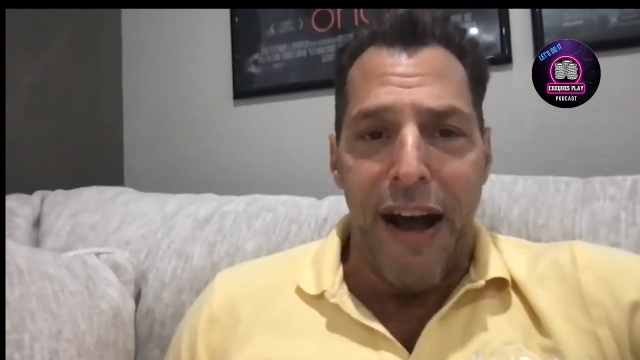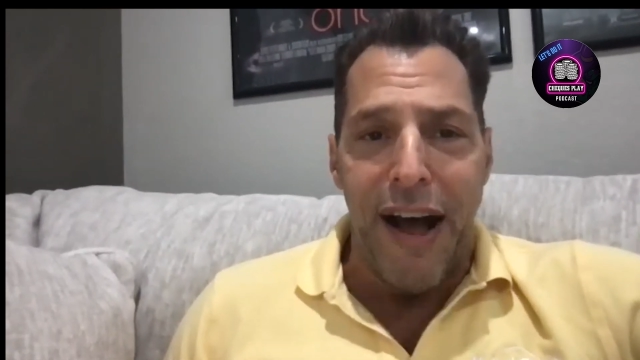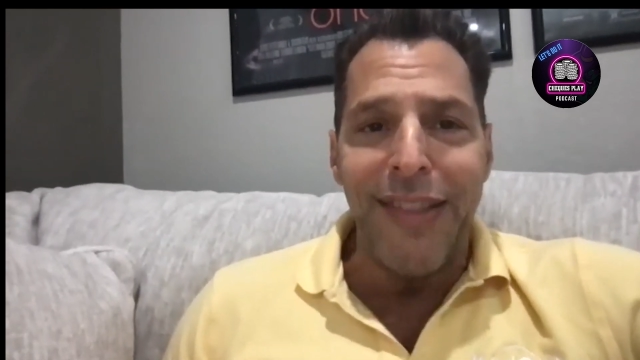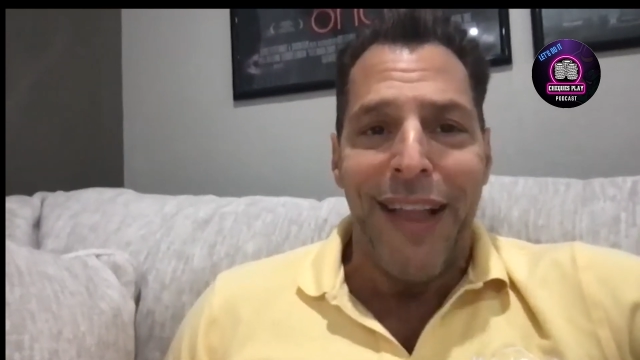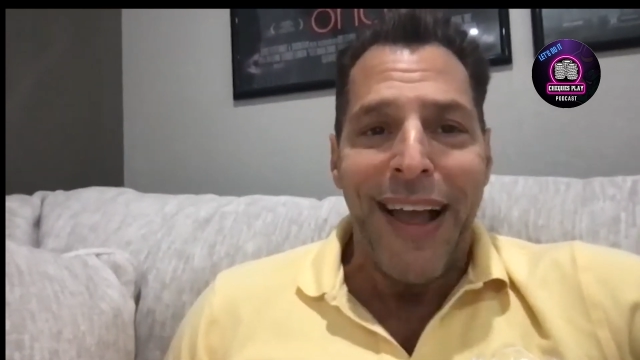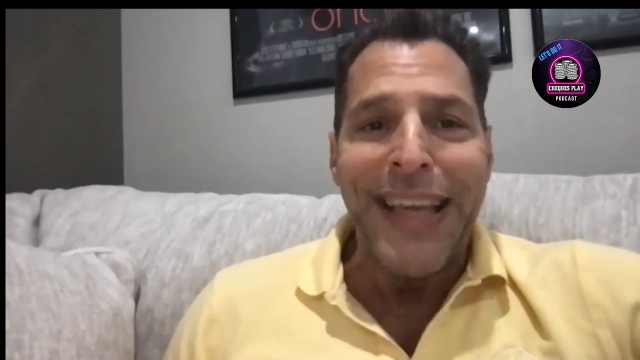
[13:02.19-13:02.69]

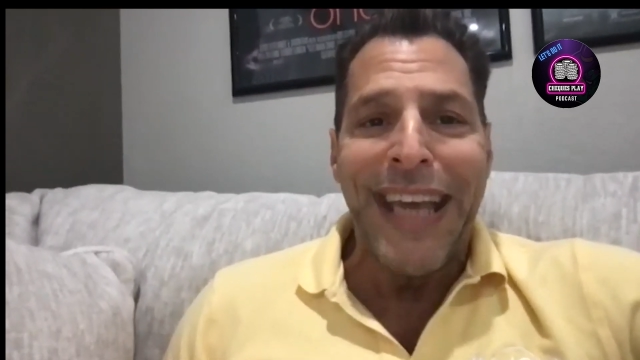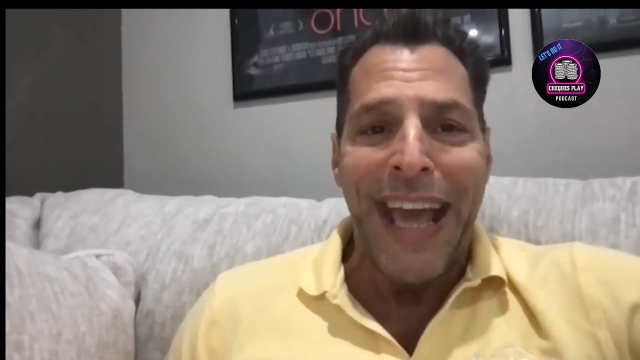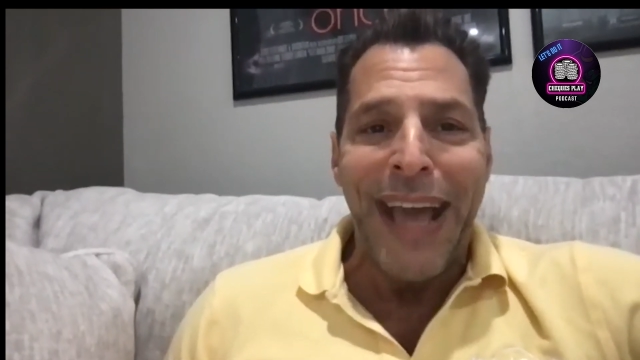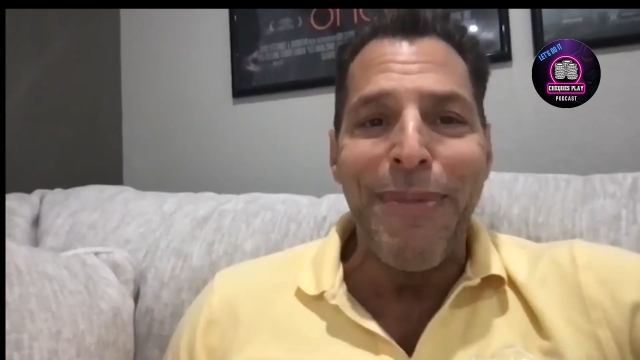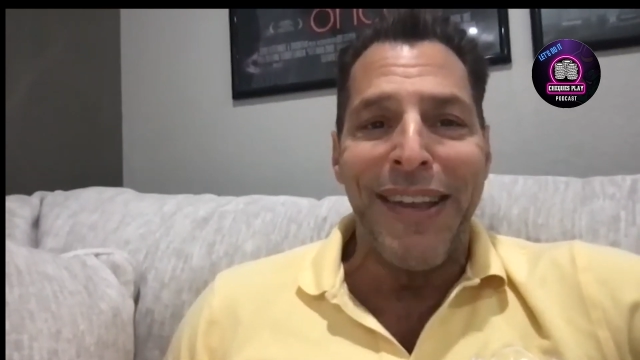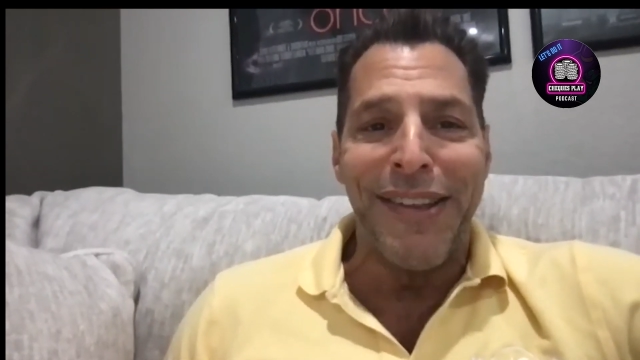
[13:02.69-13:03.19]
online
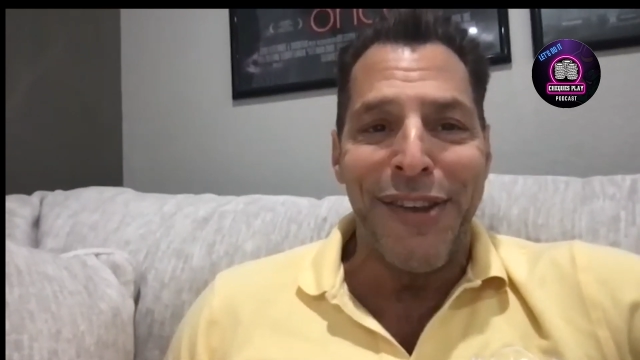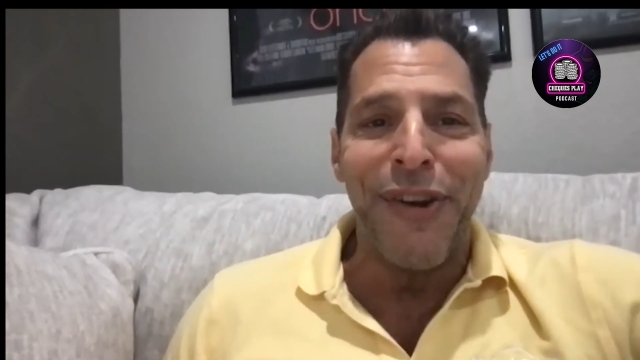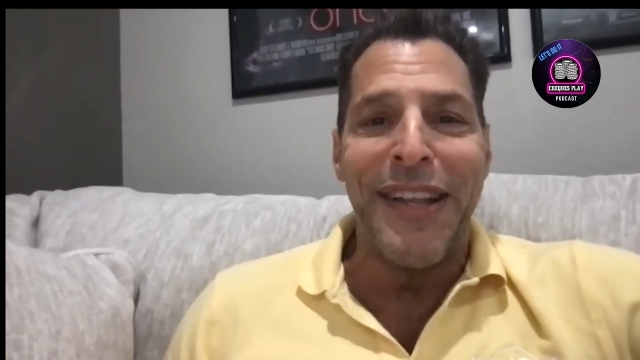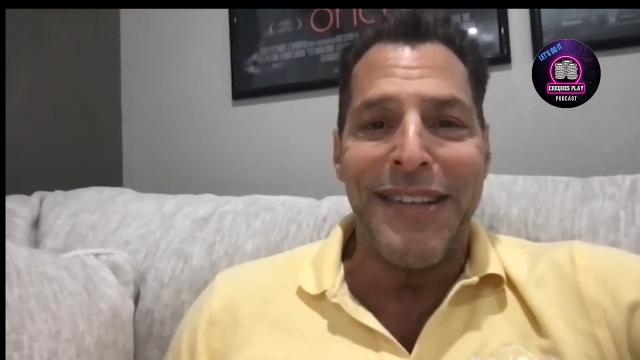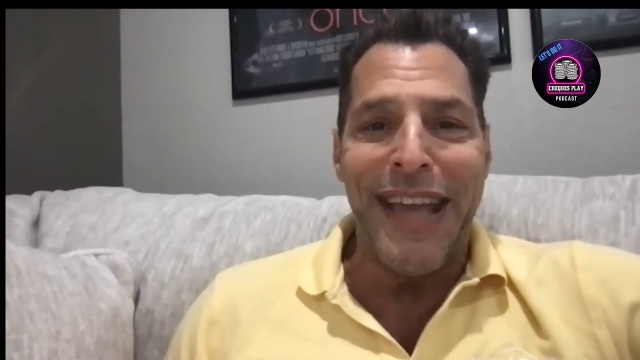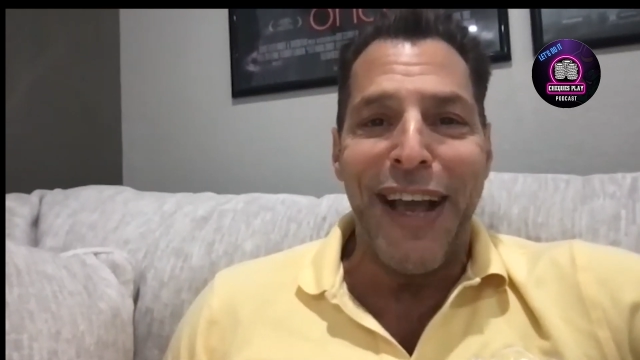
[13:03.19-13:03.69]
gaming is
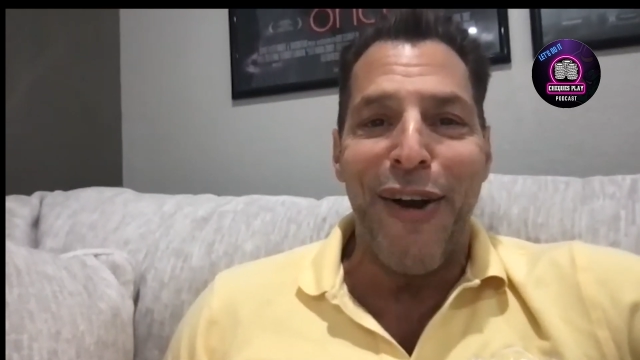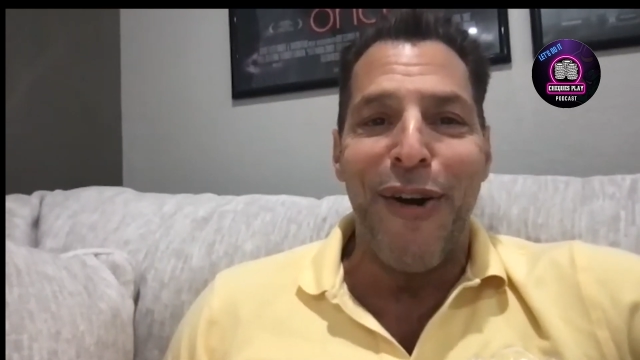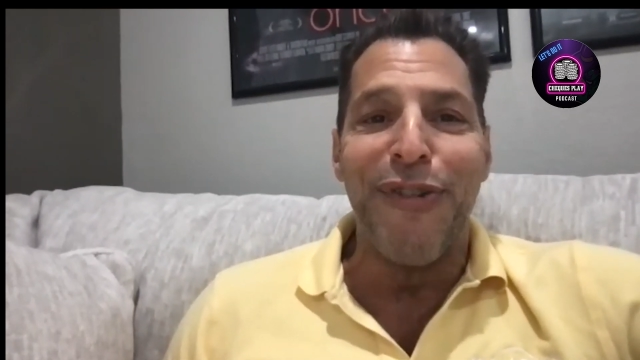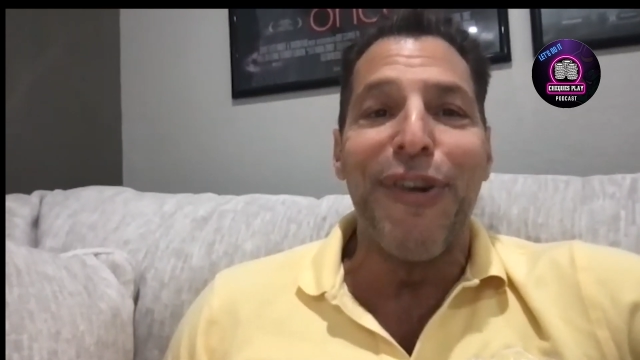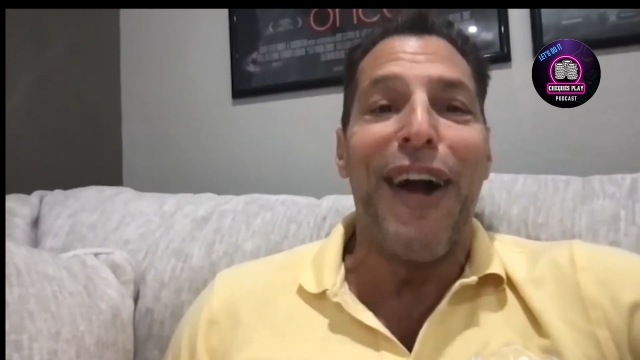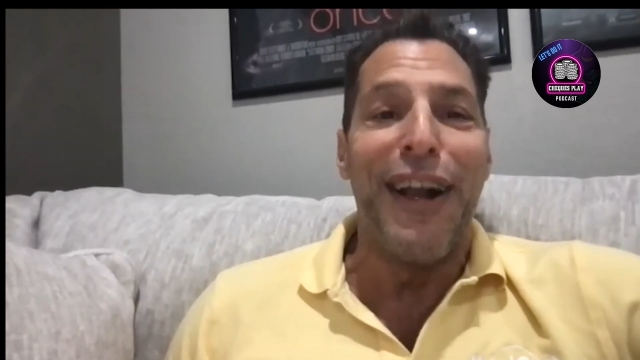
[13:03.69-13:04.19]
going to take over?